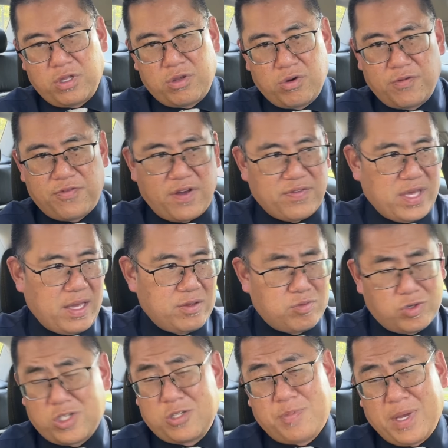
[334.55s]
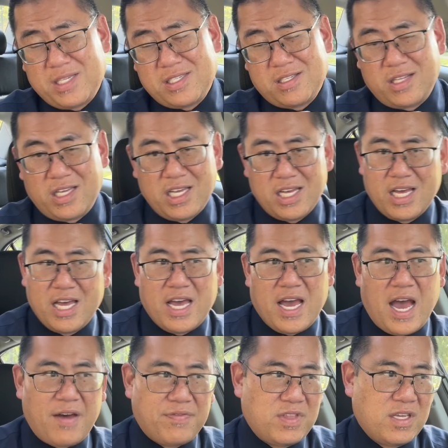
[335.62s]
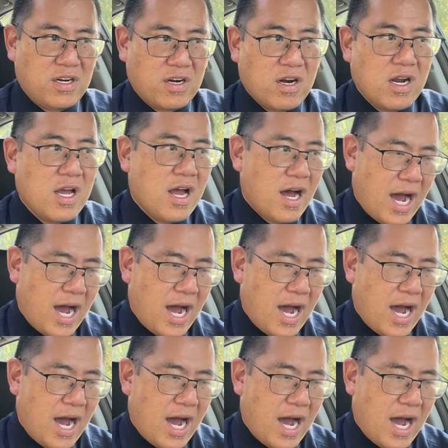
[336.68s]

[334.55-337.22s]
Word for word: 35 games, which is basically half the year.